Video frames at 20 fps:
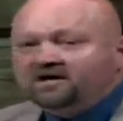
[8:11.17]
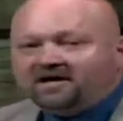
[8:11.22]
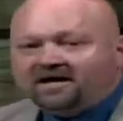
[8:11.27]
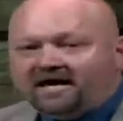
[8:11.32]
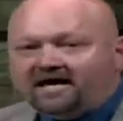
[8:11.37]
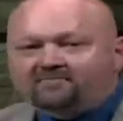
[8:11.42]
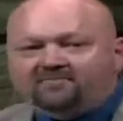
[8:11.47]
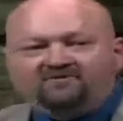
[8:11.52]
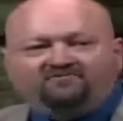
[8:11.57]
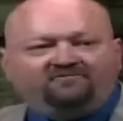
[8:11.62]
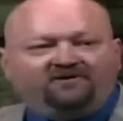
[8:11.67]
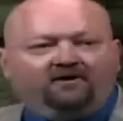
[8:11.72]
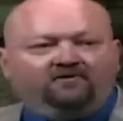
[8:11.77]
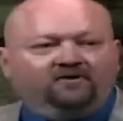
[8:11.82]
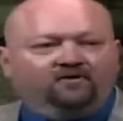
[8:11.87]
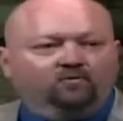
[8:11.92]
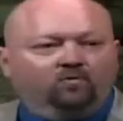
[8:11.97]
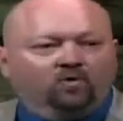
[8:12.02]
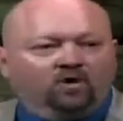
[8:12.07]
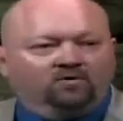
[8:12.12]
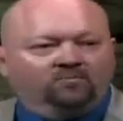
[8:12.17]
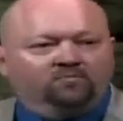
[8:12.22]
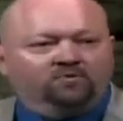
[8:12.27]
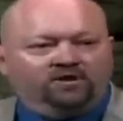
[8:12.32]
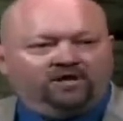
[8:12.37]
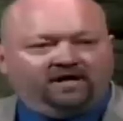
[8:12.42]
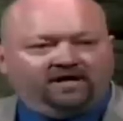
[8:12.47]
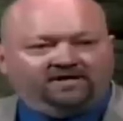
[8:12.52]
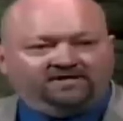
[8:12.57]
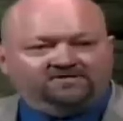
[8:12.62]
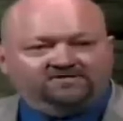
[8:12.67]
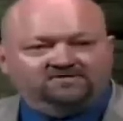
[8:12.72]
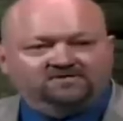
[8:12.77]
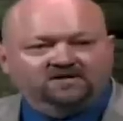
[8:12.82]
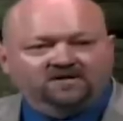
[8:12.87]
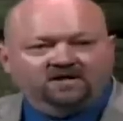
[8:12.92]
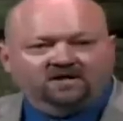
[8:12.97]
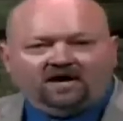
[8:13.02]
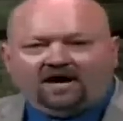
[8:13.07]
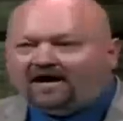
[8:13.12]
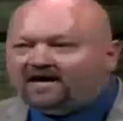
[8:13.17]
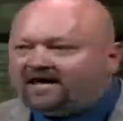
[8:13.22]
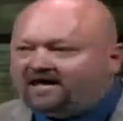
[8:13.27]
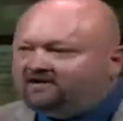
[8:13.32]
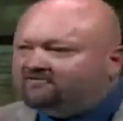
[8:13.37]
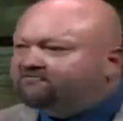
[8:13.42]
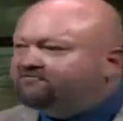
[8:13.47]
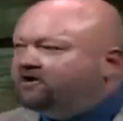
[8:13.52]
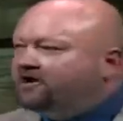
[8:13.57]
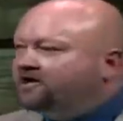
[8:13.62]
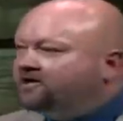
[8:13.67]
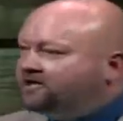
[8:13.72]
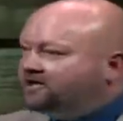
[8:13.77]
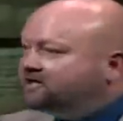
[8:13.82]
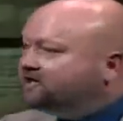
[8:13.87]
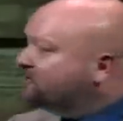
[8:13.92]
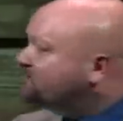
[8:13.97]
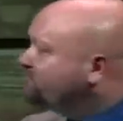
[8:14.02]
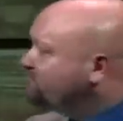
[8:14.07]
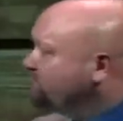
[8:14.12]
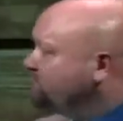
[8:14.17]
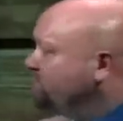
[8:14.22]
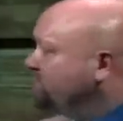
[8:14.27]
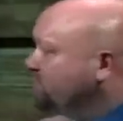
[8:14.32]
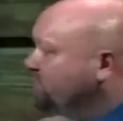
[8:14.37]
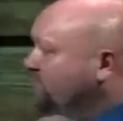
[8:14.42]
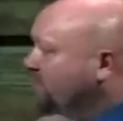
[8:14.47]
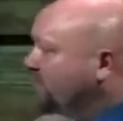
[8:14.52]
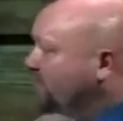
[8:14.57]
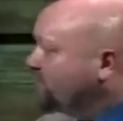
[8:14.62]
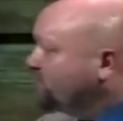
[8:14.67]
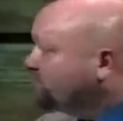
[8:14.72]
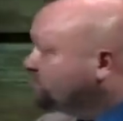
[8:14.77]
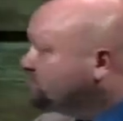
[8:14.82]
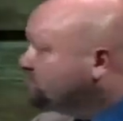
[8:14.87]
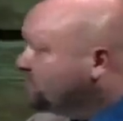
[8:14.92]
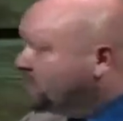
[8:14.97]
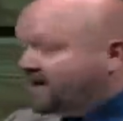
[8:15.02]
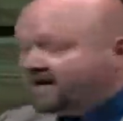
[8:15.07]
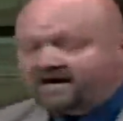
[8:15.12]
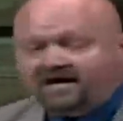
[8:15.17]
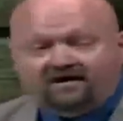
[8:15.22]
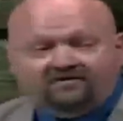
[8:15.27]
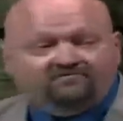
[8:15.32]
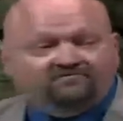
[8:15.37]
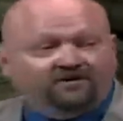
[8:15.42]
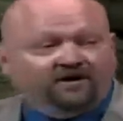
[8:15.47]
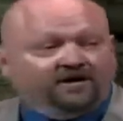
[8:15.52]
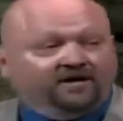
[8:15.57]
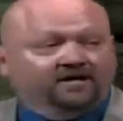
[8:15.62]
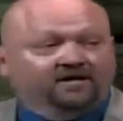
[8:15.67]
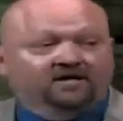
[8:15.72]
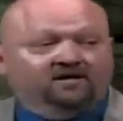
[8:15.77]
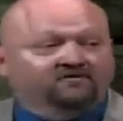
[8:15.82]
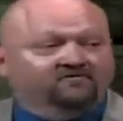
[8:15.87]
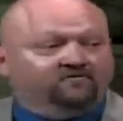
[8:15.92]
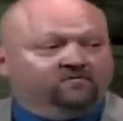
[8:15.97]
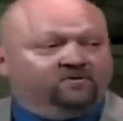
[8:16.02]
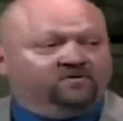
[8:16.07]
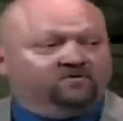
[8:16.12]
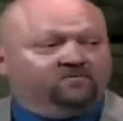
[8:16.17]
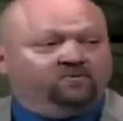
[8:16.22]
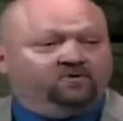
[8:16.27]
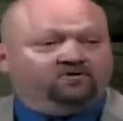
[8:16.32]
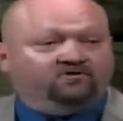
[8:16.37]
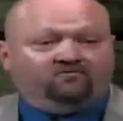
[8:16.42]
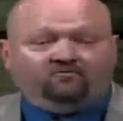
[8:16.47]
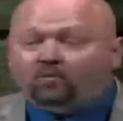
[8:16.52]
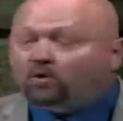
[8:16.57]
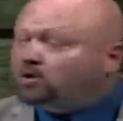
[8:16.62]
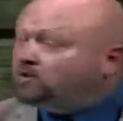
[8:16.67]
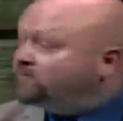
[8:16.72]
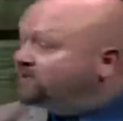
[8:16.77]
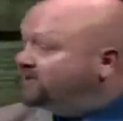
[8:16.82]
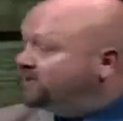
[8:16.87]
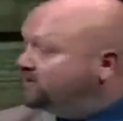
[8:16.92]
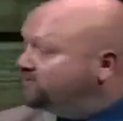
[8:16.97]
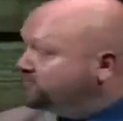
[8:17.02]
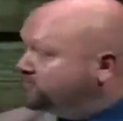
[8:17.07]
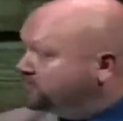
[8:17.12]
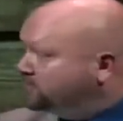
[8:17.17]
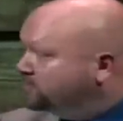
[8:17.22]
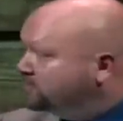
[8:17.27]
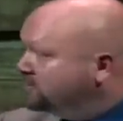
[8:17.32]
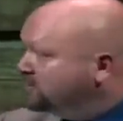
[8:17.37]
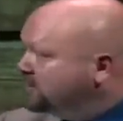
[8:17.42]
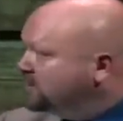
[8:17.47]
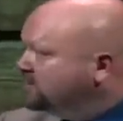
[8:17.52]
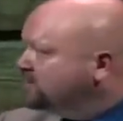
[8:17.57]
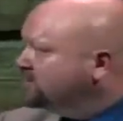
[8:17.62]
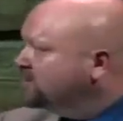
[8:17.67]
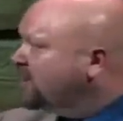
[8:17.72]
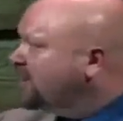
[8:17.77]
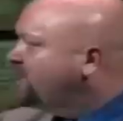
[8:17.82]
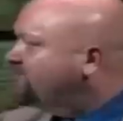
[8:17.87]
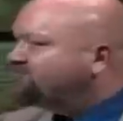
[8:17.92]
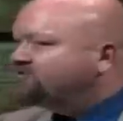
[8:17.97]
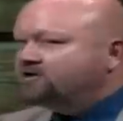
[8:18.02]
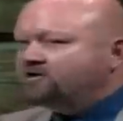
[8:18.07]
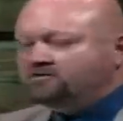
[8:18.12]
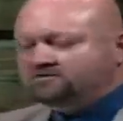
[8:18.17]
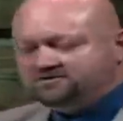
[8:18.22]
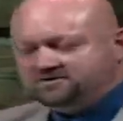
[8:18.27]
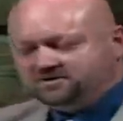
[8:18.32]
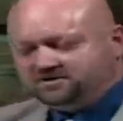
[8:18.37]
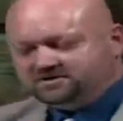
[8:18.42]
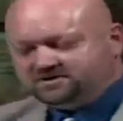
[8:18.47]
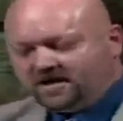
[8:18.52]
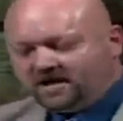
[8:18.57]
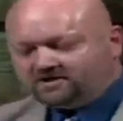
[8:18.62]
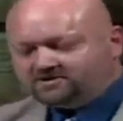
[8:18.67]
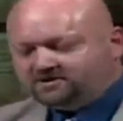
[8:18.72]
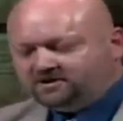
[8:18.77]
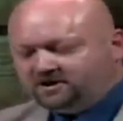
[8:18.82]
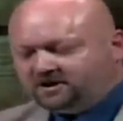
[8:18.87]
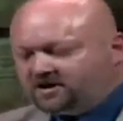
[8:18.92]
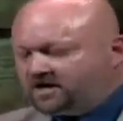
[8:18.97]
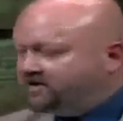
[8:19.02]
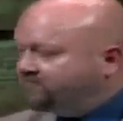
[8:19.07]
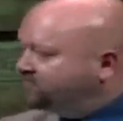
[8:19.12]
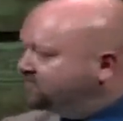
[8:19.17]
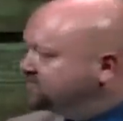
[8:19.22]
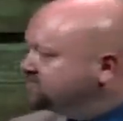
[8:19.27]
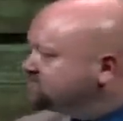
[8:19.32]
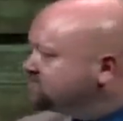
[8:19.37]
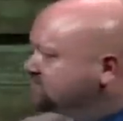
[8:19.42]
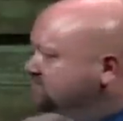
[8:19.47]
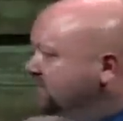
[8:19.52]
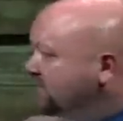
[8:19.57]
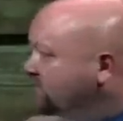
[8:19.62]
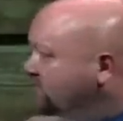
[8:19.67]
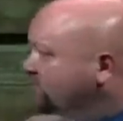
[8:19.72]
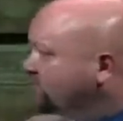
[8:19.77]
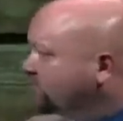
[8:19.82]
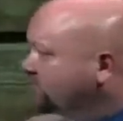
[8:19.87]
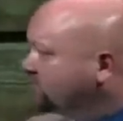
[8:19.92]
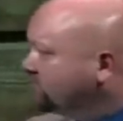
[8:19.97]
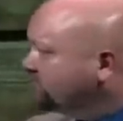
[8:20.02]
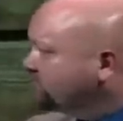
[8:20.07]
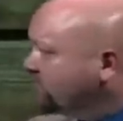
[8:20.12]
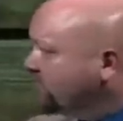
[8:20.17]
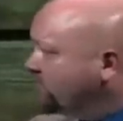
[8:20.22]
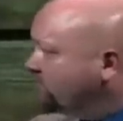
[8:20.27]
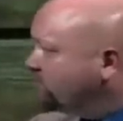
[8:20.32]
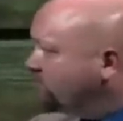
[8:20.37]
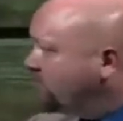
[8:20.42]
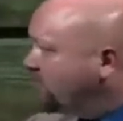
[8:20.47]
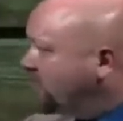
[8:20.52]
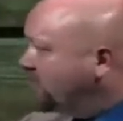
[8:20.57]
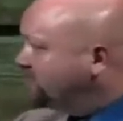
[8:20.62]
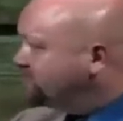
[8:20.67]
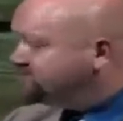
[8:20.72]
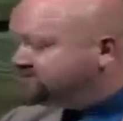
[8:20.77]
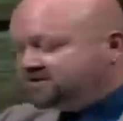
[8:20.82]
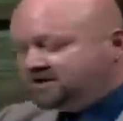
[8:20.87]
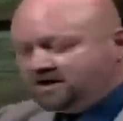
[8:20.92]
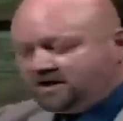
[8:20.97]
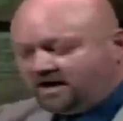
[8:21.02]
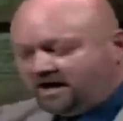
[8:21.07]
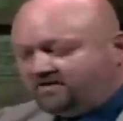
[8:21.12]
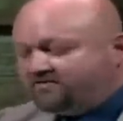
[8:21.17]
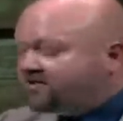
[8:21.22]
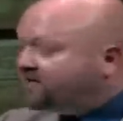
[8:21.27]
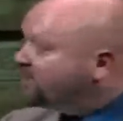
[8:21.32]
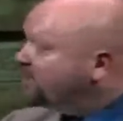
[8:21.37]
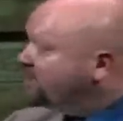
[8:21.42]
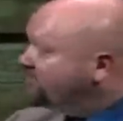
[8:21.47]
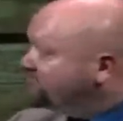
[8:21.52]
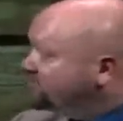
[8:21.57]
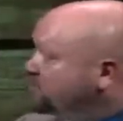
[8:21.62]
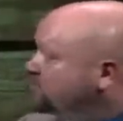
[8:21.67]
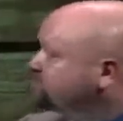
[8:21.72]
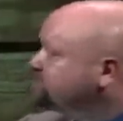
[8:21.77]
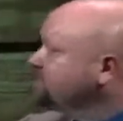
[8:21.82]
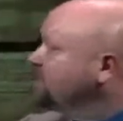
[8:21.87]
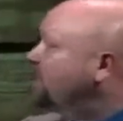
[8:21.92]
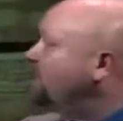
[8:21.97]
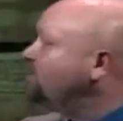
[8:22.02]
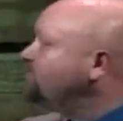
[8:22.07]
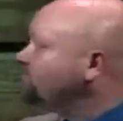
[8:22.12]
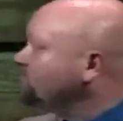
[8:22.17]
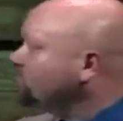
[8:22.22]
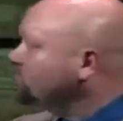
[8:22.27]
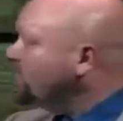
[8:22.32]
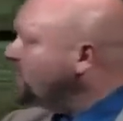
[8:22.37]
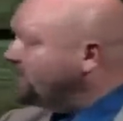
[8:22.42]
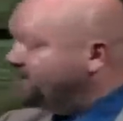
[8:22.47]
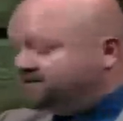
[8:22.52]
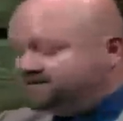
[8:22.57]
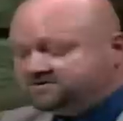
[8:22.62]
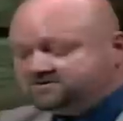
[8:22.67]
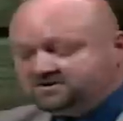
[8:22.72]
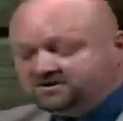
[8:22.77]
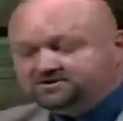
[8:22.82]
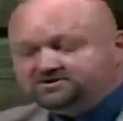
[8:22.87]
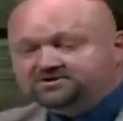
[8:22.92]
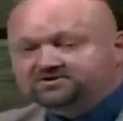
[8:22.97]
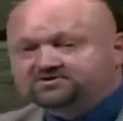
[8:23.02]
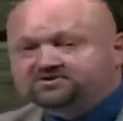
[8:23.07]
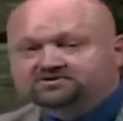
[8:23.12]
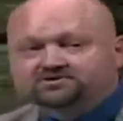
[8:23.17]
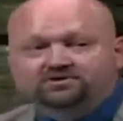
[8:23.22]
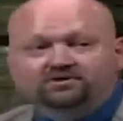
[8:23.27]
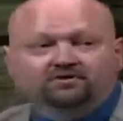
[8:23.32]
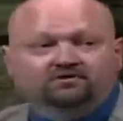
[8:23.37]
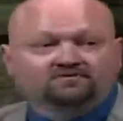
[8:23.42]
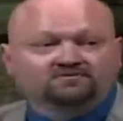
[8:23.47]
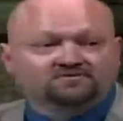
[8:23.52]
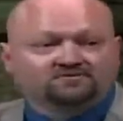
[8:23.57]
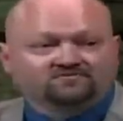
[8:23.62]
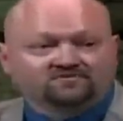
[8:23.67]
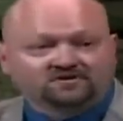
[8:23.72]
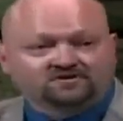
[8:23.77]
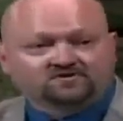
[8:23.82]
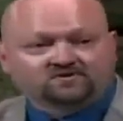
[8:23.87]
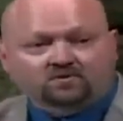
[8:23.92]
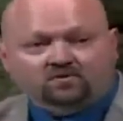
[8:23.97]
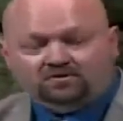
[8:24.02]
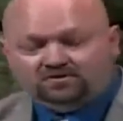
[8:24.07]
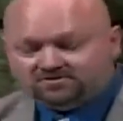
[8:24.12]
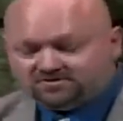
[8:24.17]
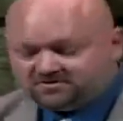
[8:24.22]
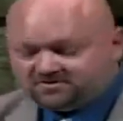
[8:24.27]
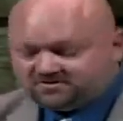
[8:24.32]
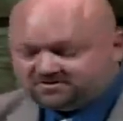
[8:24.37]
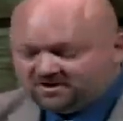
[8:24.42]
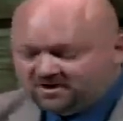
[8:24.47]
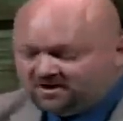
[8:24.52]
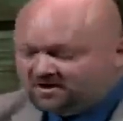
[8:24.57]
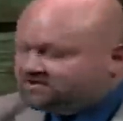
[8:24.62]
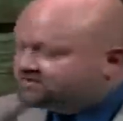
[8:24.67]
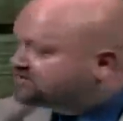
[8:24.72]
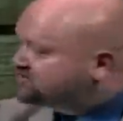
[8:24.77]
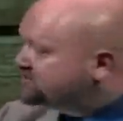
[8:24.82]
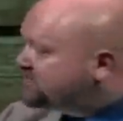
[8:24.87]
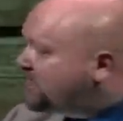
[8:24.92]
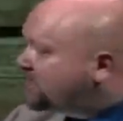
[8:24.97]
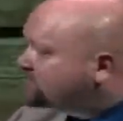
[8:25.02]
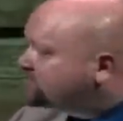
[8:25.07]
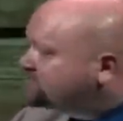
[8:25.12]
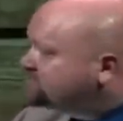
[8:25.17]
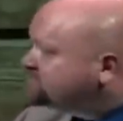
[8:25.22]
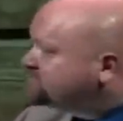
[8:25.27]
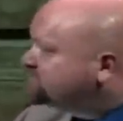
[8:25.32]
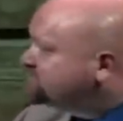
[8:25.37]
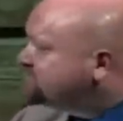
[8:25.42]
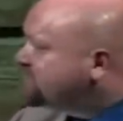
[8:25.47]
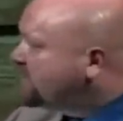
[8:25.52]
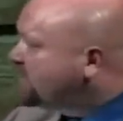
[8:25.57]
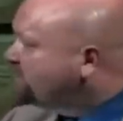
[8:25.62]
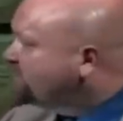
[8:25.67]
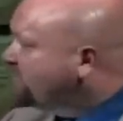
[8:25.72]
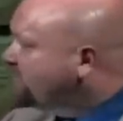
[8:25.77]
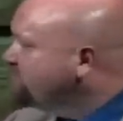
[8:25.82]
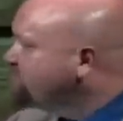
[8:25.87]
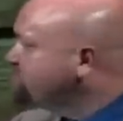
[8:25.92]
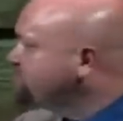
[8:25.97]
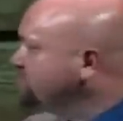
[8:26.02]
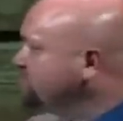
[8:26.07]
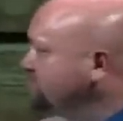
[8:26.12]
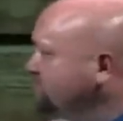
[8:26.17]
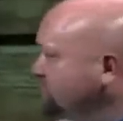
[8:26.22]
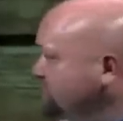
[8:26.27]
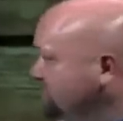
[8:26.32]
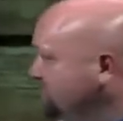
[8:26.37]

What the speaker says: can't be found in one place. I can't find any of them in the Bible. I can't find any of them in the Book of Mormon either. I have to go to the Doctrine and Covenants and the Pearl of Great Price, and then I have to go to other writings such as the Journals of Discourses, the Doctrines of Salvation, and the